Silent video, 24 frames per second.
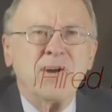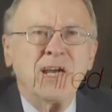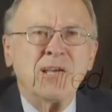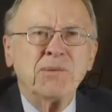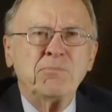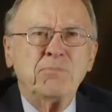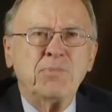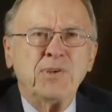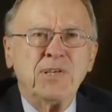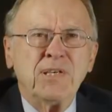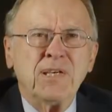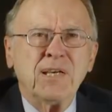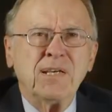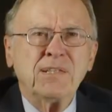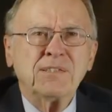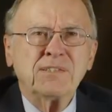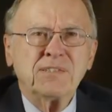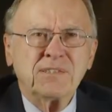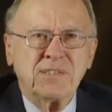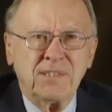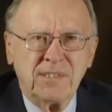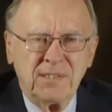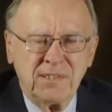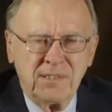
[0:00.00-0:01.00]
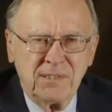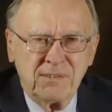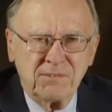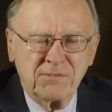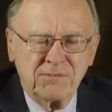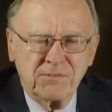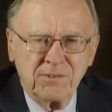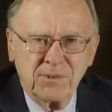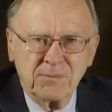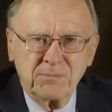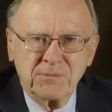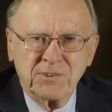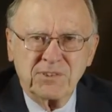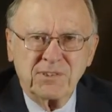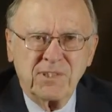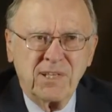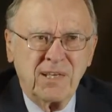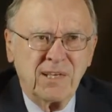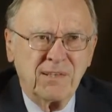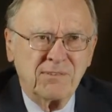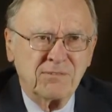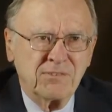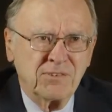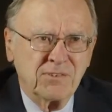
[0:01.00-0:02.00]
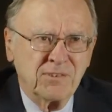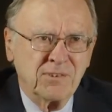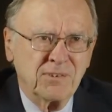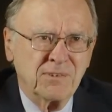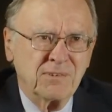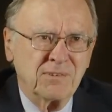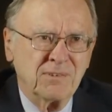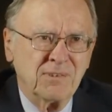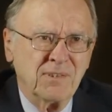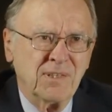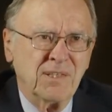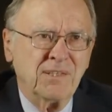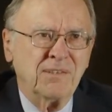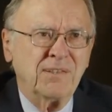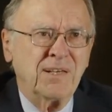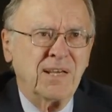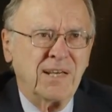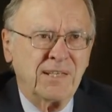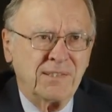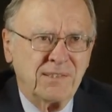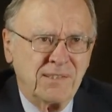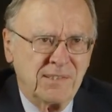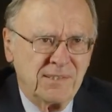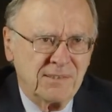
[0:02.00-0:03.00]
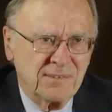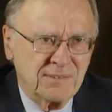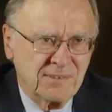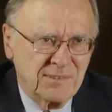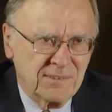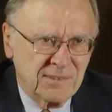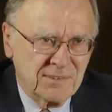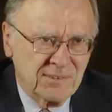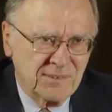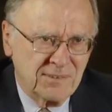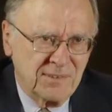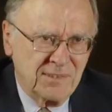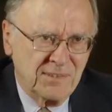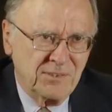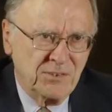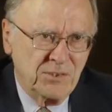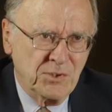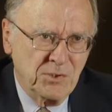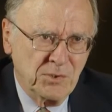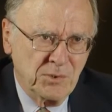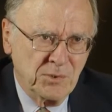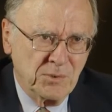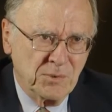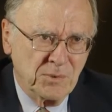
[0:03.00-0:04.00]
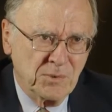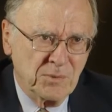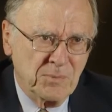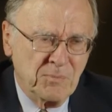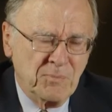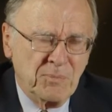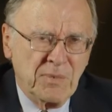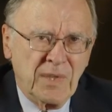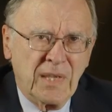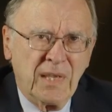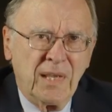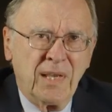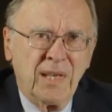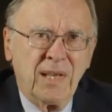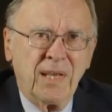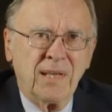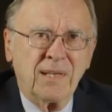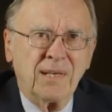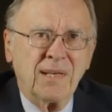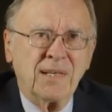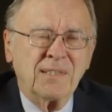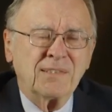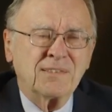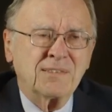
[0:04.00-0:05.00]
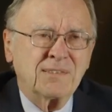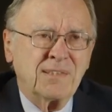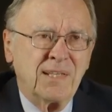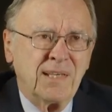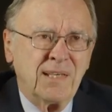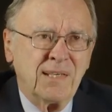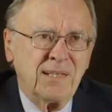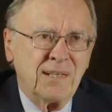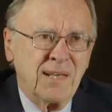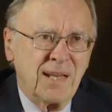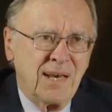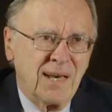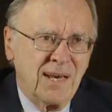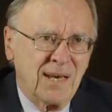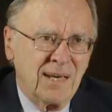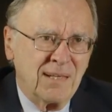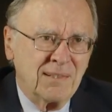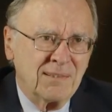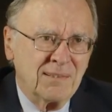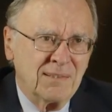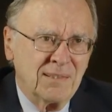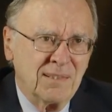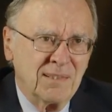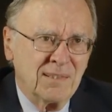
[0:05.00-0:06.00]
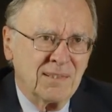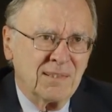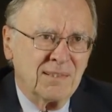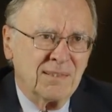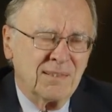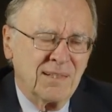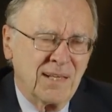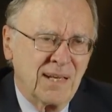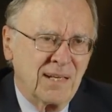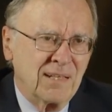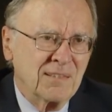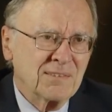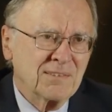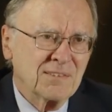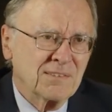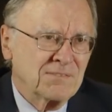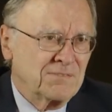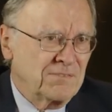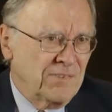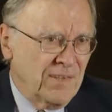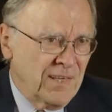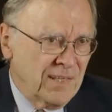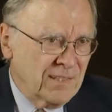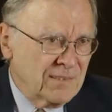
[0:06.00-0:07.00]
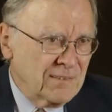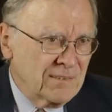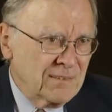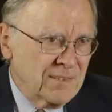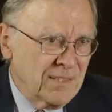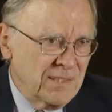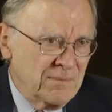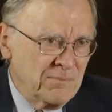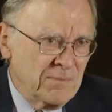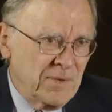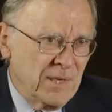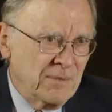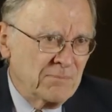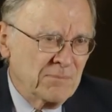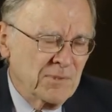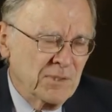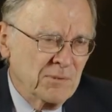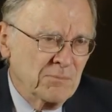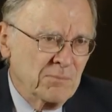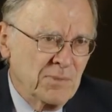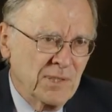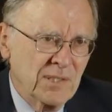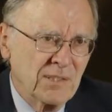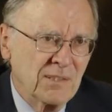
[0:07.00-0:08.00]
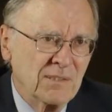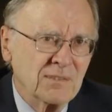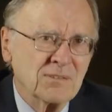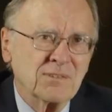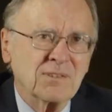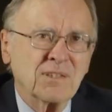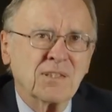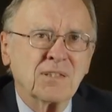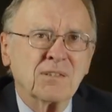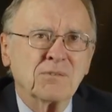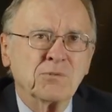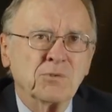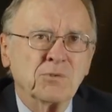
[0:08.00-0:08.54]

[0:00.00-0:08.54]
my PhD from Stanford in 1962, and I stayed on not as a faculty member, but as a